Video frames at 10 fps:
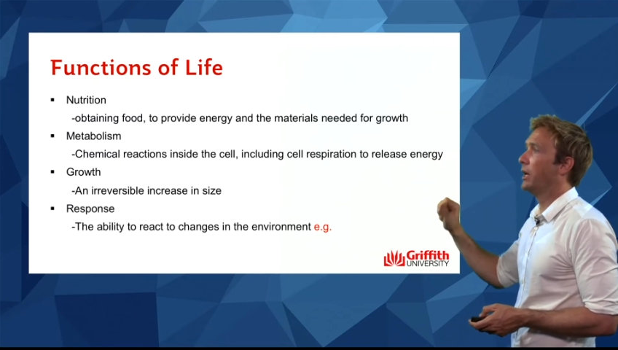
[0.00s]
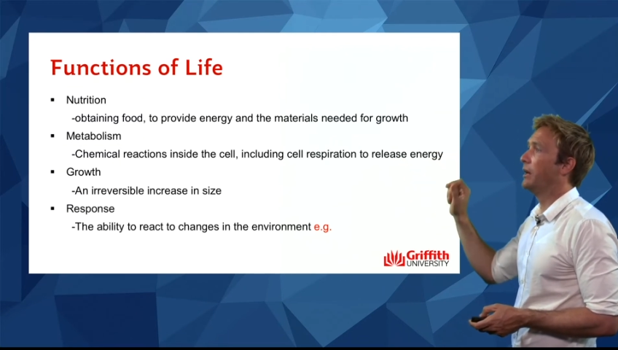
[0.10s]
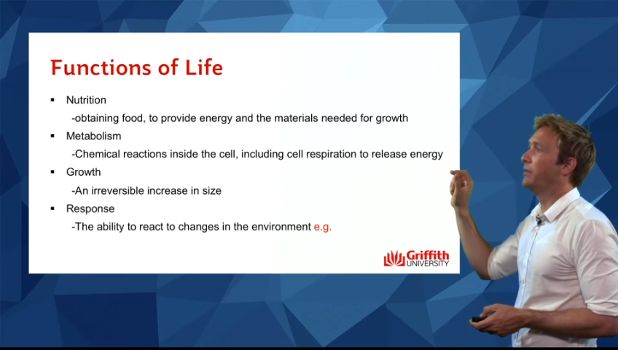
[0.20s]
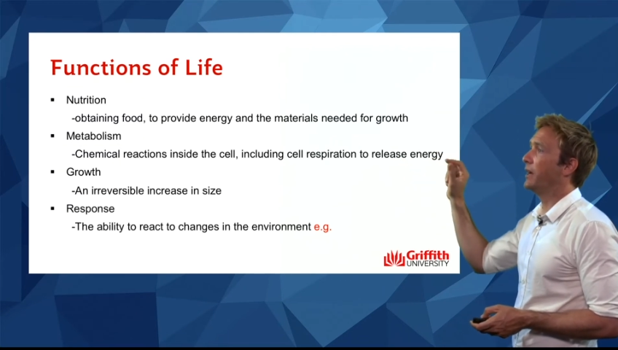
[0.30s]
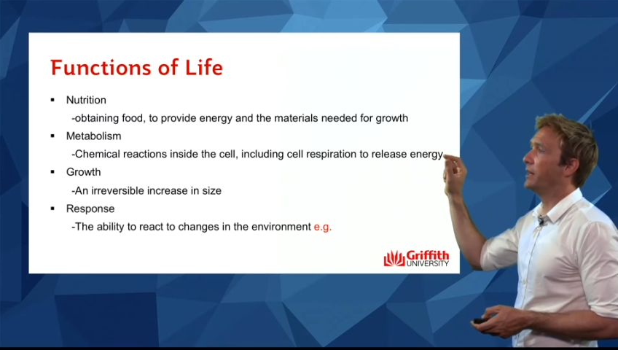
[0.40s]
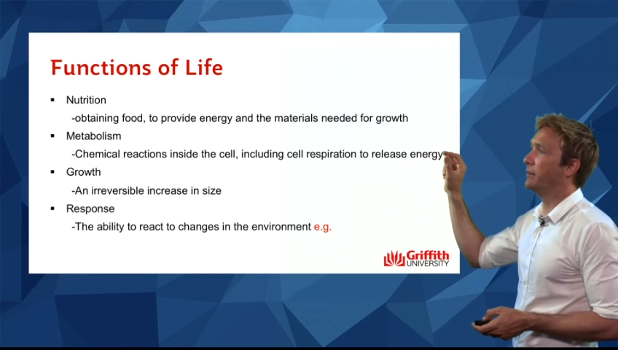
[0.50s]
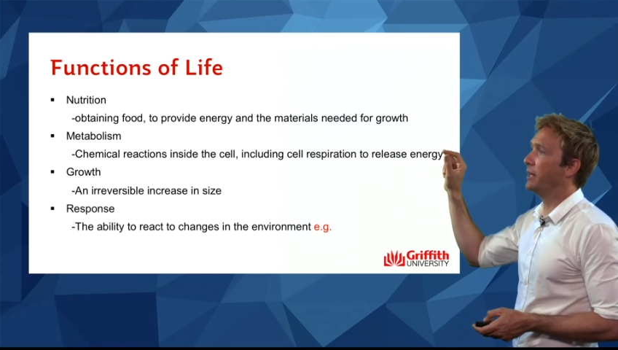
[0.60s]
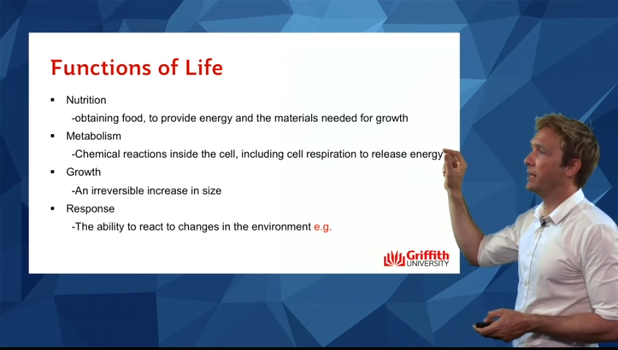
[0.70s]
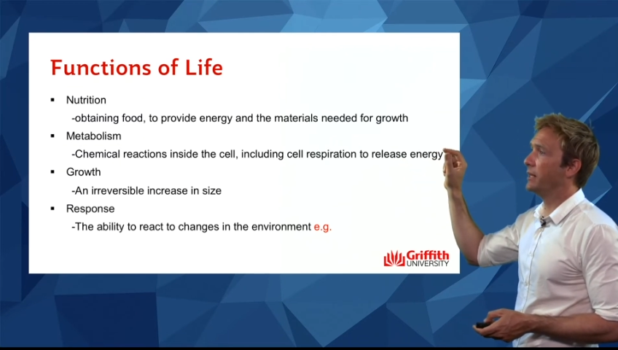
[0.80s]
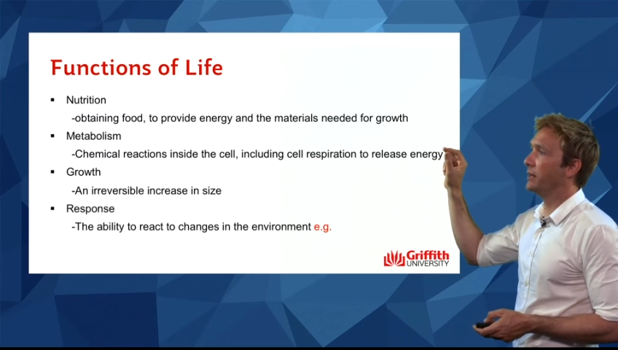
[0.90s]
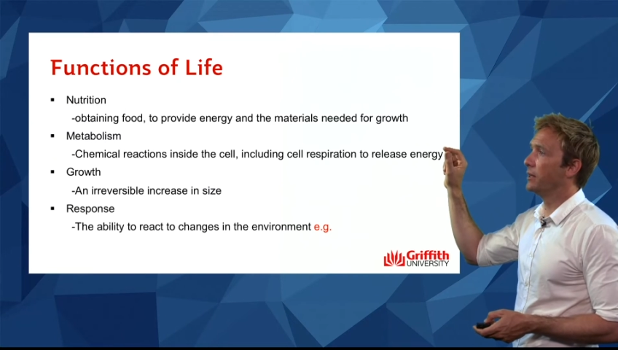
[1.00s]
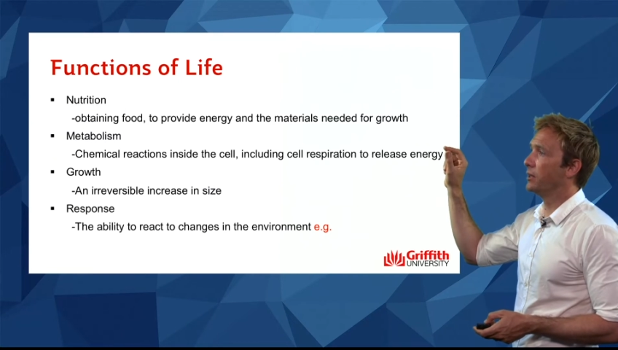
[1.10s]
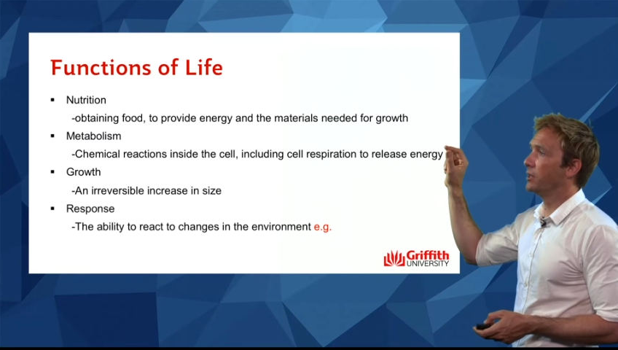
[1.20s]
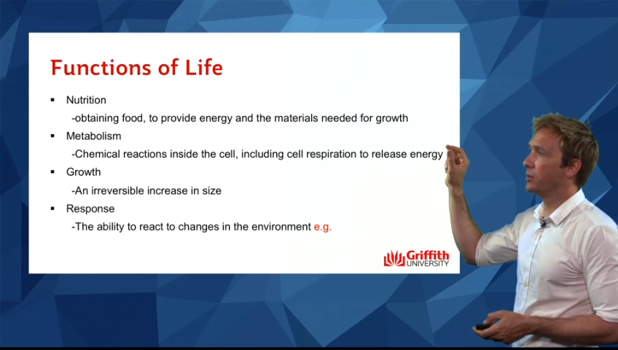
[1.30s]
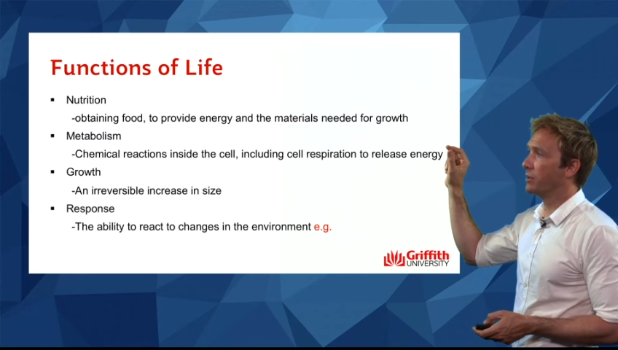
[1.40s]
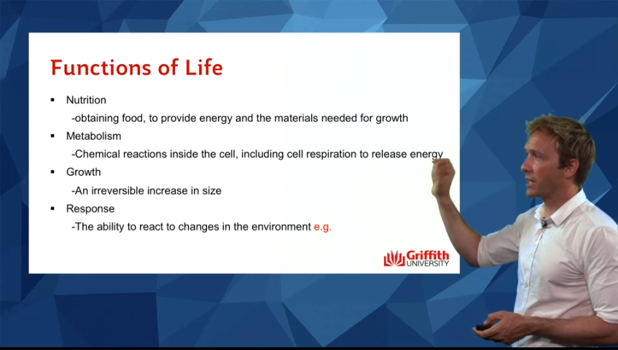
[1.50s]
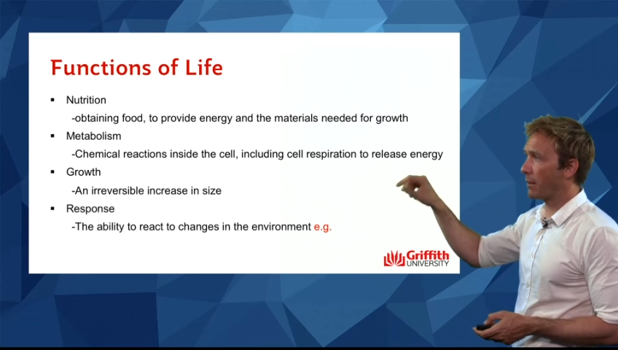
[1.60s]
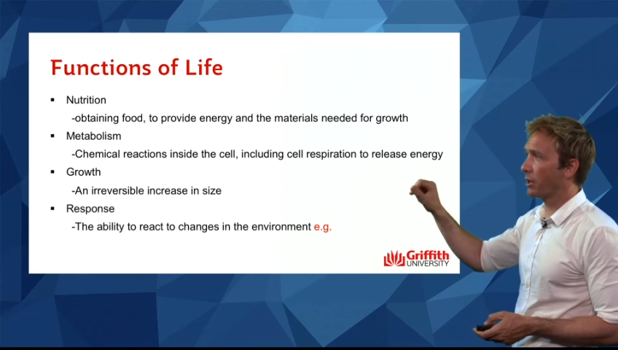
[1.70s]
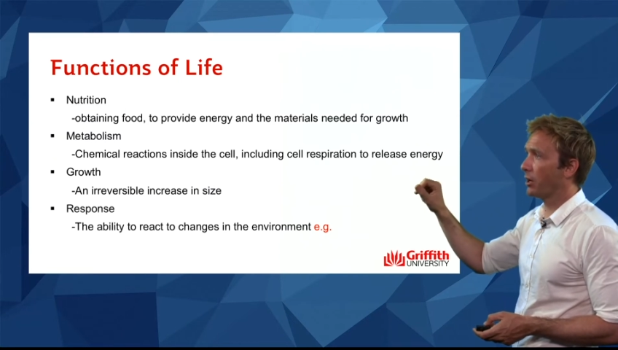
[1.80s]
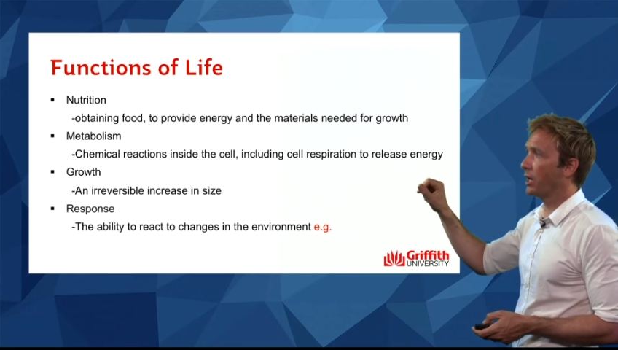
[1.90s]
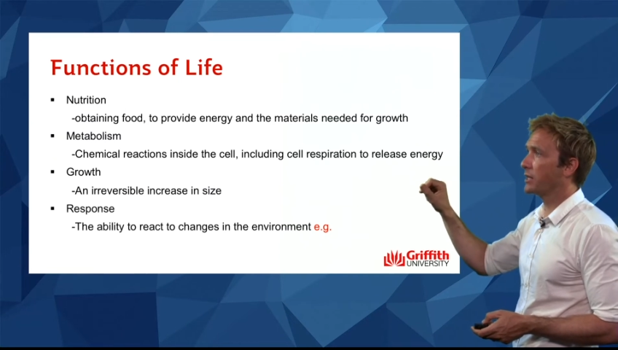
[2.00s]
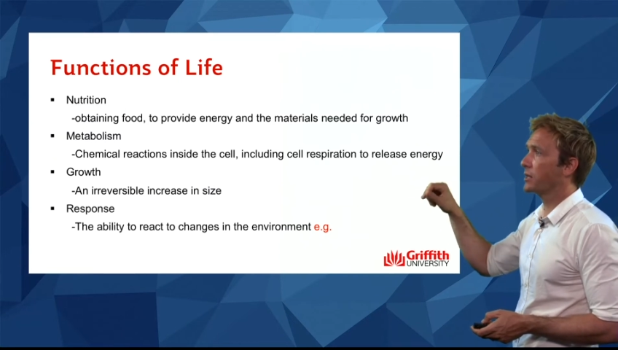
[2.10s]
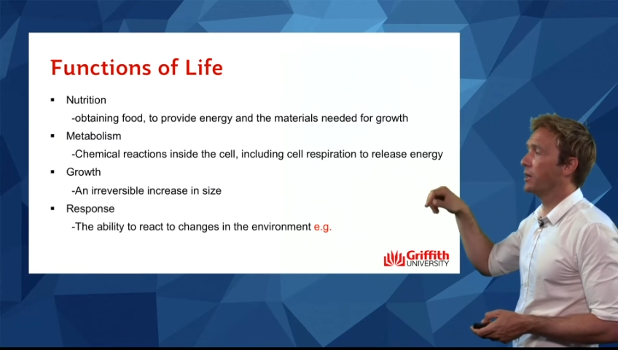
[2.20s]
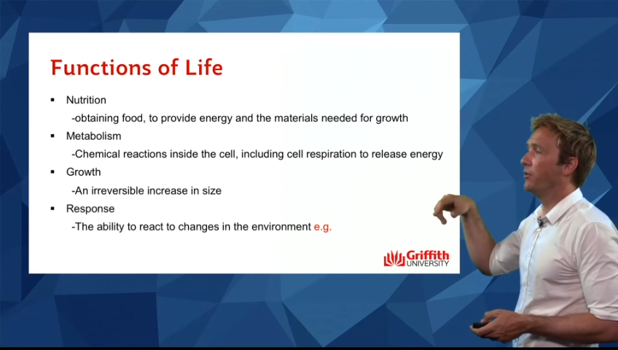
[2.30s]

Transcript: They need to metabolize,